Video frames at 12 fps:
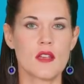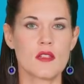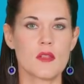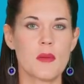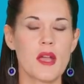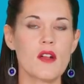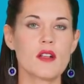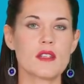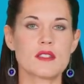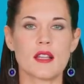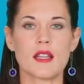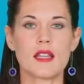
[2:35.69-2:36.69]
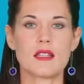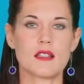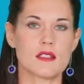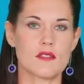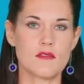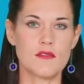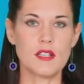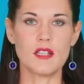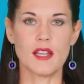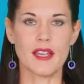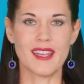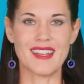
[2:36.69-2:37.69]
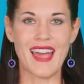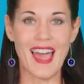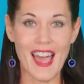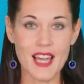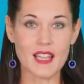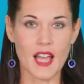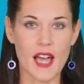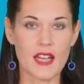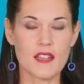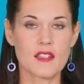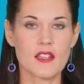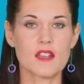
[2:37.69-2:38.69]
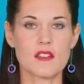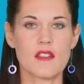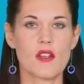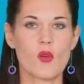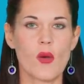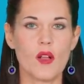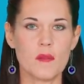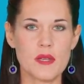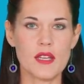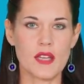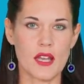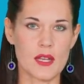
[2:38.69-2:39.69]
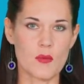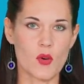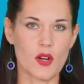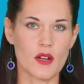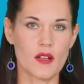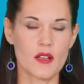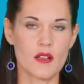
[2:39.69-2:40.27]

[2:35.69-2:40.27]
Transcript: the parent suddenly doesn't feel like an ally to their well being anymore.